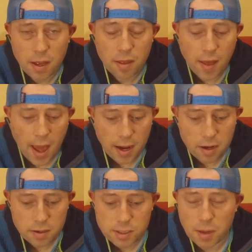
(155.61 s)

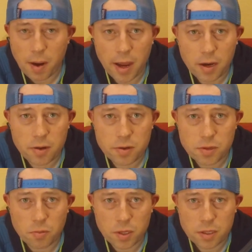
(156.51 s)
that some
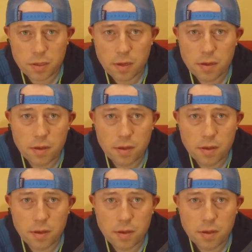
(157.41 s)
hikers will